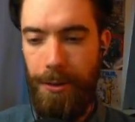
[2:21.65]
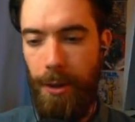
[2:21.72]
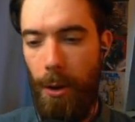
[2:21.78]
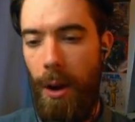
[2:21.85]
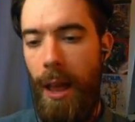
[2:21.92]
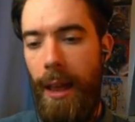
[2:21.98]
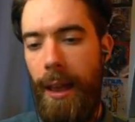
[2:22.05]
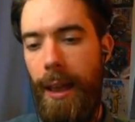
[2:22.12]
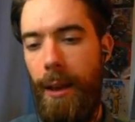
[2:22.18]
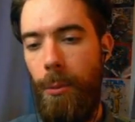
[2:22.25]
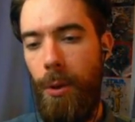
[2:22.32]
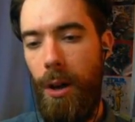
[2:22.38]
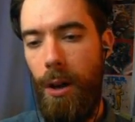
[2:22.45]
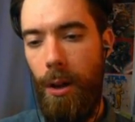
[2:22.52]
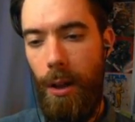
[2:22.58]
So it
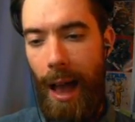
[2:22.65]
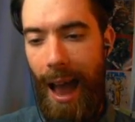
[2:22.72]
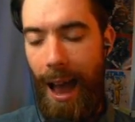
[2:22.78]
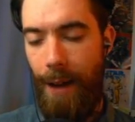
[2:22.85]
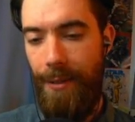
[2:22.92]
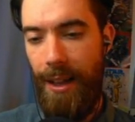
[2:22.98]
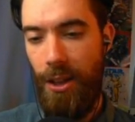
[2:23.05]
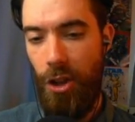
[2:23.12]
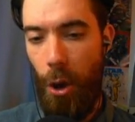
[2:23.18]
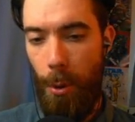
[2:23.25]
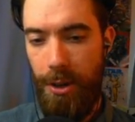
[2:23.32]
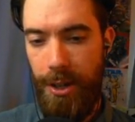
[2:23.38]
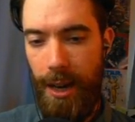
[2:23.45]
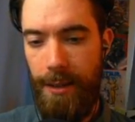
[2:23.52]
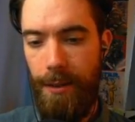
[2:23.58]
will have a
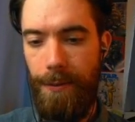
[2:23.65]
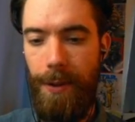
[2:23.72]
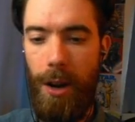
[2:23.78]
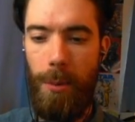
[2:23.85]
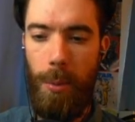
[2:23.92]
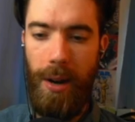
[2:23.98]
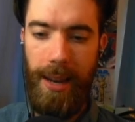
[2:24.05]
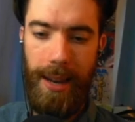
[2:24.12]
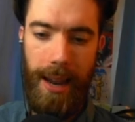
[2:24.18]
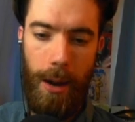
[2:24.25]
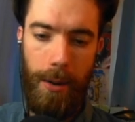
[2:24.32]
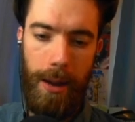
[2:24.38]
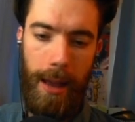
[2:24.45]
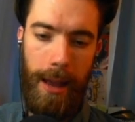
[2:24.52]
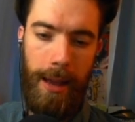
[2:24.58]
lower chance of fire breaking
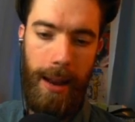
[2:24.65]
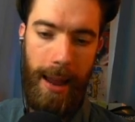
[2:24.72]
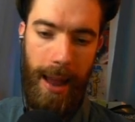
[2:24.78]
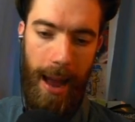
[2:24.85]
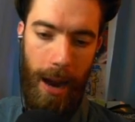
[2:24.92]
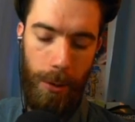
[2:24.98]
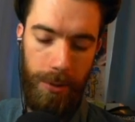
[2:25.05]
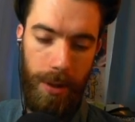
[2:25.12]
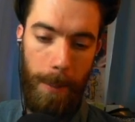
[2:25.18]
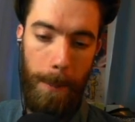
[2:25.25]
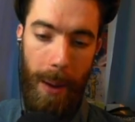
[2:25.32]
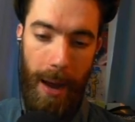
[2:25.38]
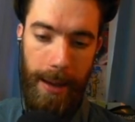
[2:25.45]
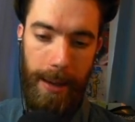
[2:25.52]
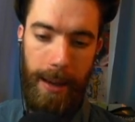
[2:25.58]
out in a house
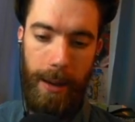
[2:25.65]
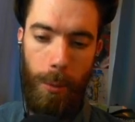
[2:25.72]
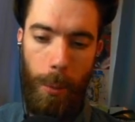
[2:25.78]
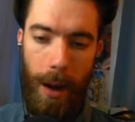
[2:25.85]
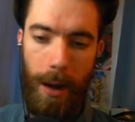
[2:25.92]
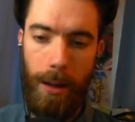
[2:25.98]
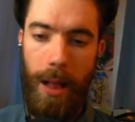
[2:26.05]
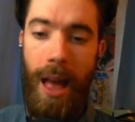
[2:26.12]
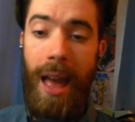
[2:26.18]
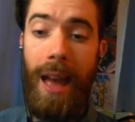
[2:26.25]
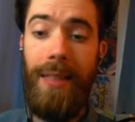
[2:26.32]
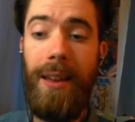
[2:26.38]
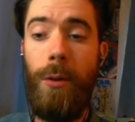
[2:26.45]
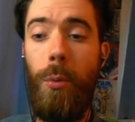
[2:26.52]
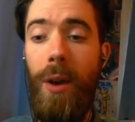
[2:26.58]
by a well,
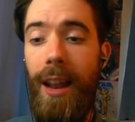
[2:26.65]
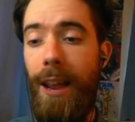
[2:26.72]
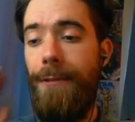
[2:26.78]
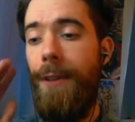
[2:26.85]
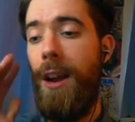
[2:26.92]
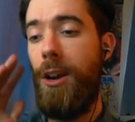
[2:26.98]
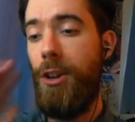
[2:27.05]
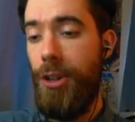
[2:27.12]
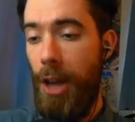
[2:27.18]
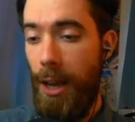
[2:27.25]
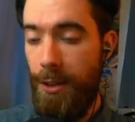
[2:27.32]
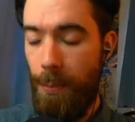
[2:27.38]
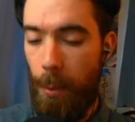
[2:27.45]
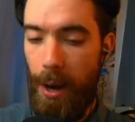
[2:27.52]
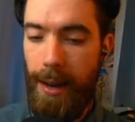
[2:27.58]
and then when a fire
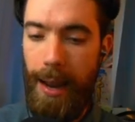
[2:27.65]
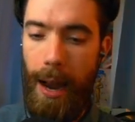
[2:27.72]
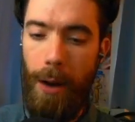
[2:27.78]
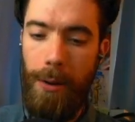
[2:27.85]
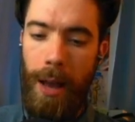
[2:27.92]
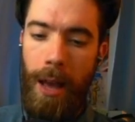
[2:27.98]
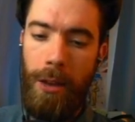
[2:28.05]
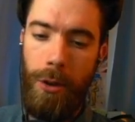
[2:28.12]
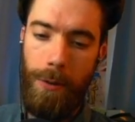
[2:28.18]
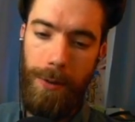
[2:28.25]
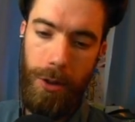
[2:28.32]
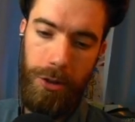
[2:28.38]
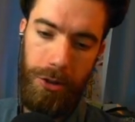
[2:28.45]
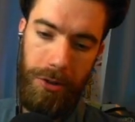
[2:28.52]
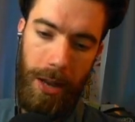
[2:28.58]
does break out, your
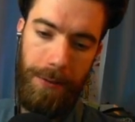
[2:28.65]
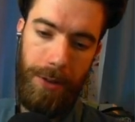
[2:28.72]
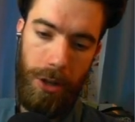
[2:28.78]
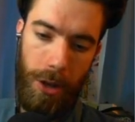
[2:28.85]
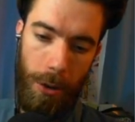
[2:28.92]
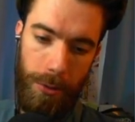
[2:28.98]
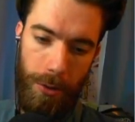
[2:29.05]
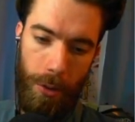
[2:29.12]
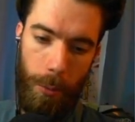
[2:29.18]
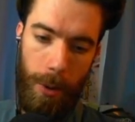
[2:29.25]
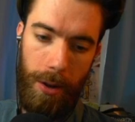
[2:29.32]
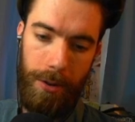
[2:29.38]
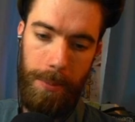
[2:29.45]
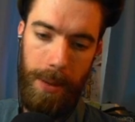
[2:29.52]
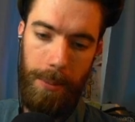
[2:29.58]
villagers have to go to the
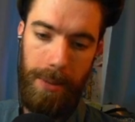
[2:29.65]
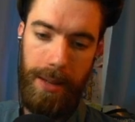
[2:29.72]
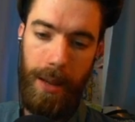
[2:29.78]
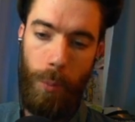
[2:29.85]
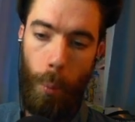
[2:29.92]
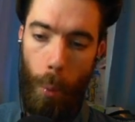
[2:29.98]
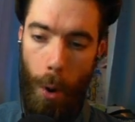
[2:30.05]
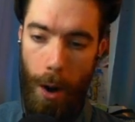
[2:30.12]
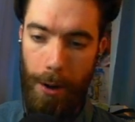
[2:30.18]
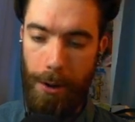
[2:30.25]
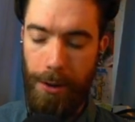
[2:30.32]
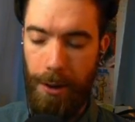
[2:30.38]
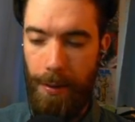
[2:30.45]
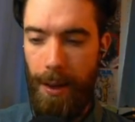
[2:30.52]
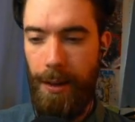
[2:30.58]
well to be able to get water
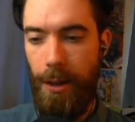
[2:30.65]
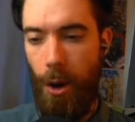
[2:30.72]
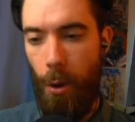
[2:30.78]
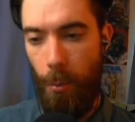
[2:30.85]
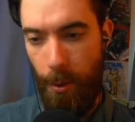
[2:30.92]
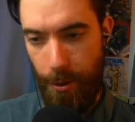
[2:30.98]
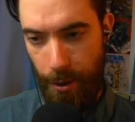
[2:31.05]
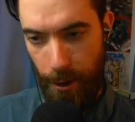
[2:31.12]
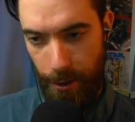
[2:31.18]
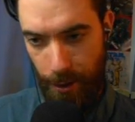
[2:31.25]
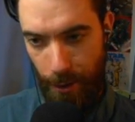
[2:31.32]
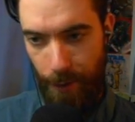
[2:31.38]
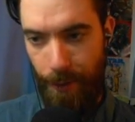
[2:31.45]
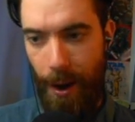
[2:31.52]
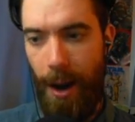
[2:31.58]
to then go return
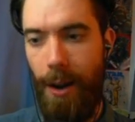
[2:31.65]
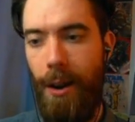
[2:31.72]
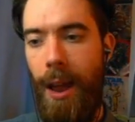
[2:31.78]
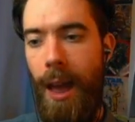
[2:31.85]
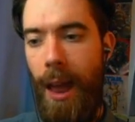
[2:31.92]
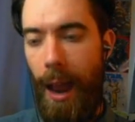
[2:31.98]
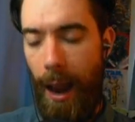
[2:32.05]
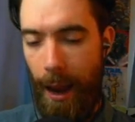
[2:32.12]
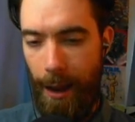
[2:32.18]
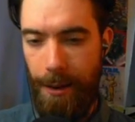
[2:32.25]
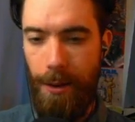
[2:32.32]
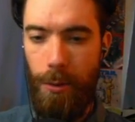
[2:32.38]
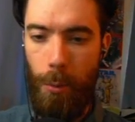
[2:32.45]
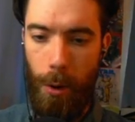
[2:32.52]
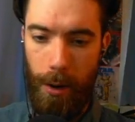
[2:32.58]
to the fire
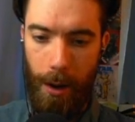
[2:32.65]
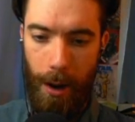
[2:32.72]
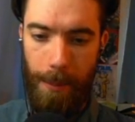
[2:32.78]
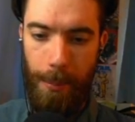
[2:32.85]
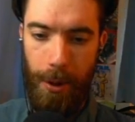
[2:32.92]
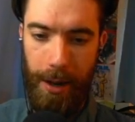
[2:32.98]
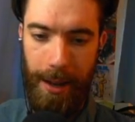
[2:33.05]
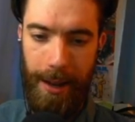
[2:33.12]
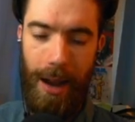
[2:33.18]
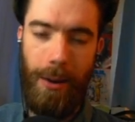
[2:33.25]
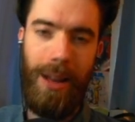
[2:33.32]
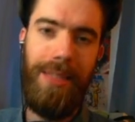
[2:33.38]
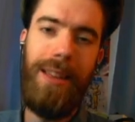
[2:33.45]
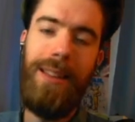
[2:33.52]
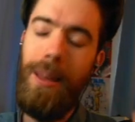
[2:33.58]
and work on putting it out.
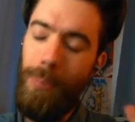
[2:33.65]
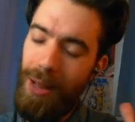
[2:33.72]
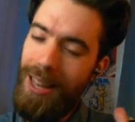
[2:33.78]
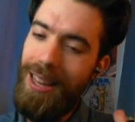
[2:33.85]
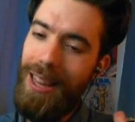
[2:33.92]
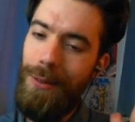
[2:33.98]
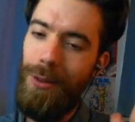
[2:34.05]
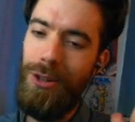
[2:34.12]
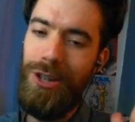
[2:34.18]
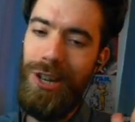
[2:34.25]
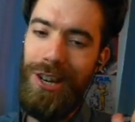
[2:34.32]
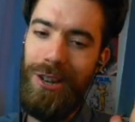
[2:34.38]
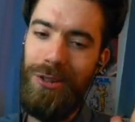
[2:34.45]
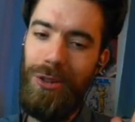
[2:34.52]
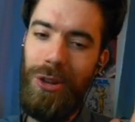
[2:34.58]
I think that playing Evil
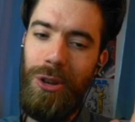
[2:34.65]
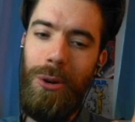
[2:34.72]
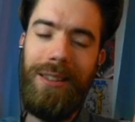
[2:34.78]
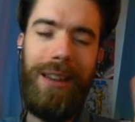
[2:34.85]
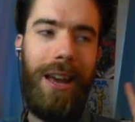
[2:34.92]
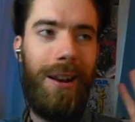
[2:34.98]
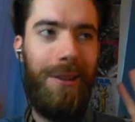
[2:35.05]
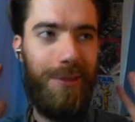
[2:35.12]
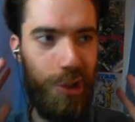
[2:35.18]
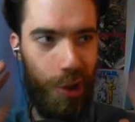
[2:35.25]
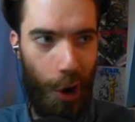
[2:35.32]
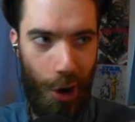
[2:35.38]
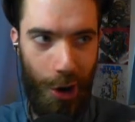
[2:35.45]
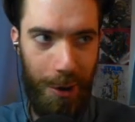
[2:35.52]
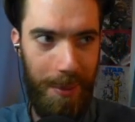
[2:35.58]
Genius 2 has kind of
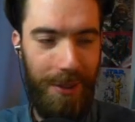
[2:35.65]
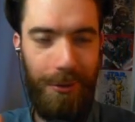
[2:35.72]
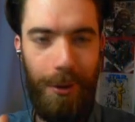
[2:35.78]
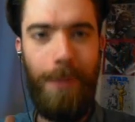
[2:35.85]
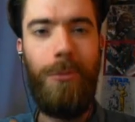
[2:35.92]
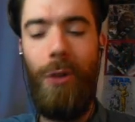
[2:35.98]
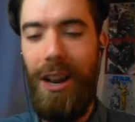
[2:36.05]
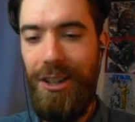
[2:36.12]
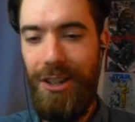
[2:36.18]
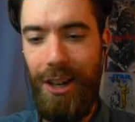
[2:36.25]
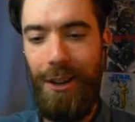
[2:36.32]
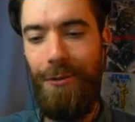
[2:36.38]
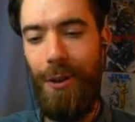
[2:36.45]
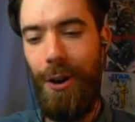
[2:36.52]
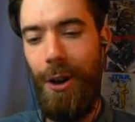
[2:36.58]
scarred me from Raging
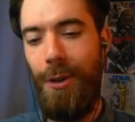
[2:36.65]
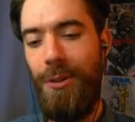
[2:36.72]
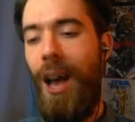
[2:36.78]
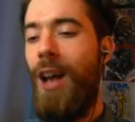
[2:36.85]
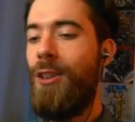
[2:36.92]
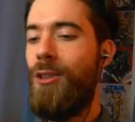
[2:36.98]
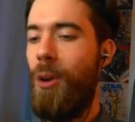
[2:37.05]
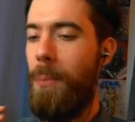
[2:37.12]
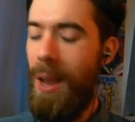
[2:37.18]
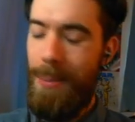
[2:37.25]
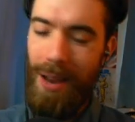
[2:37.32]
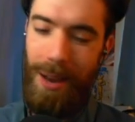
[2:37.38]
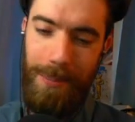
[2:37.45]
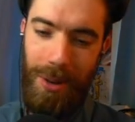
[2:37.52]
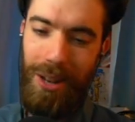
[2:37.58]
Infernos, so
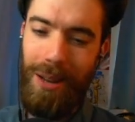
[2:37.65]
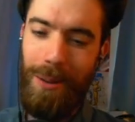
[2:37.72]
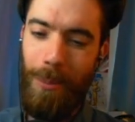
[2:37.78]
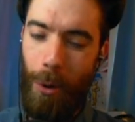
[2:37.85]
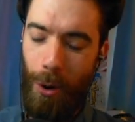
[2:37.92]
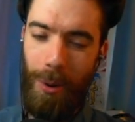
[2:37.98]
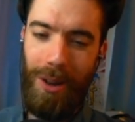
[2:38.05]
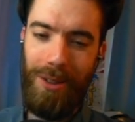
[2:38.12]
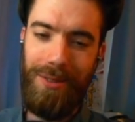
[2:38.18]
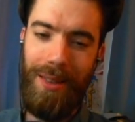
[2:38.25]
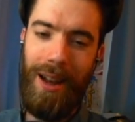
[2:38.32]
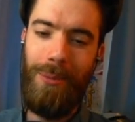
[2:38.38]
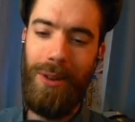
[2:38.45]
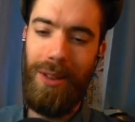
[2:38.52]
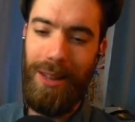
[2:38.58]
maybe I'm building more wells
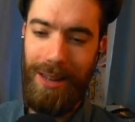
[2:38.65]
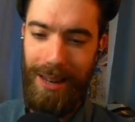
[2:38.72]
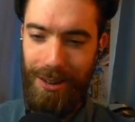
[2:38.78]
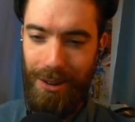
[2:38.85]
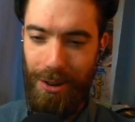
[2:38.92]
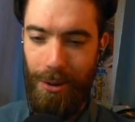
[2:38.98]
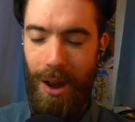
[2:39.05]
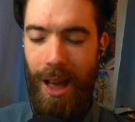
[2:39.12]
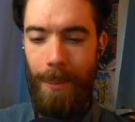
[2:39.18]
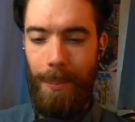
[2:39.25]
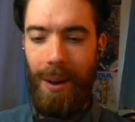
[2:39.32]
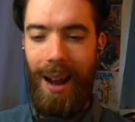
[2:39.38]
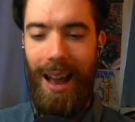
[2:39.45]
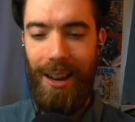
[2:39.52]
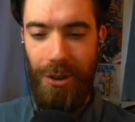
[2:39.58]
than I really need to,
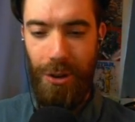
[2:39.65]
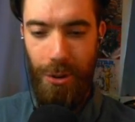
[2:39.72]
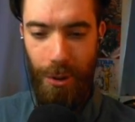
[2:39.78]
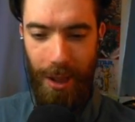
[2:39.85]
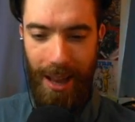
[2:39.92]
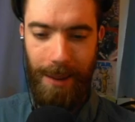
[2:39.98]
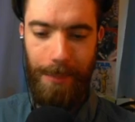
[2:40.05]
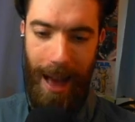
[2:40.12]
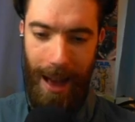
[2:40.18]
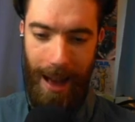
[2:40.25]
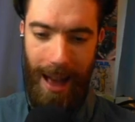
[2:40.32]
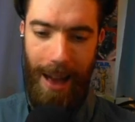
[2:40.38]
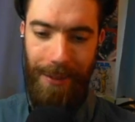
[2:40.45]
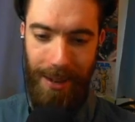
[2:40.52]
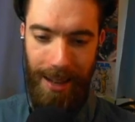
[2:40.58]
but I do like
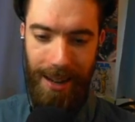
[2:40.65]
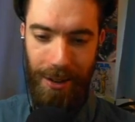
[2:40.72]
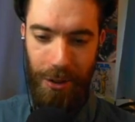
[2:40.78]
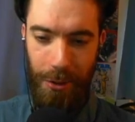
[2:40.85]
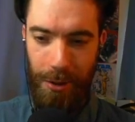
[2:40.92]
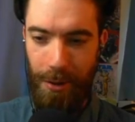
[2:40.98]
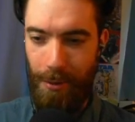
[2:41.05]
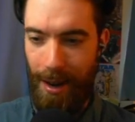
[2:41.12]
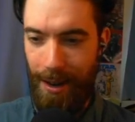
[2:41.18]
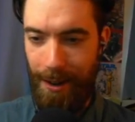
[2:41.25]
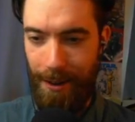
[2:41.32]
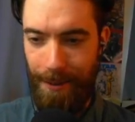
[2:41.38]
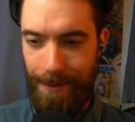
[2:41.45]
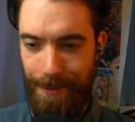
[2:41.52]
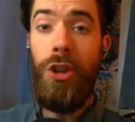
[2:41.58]
having it included right here.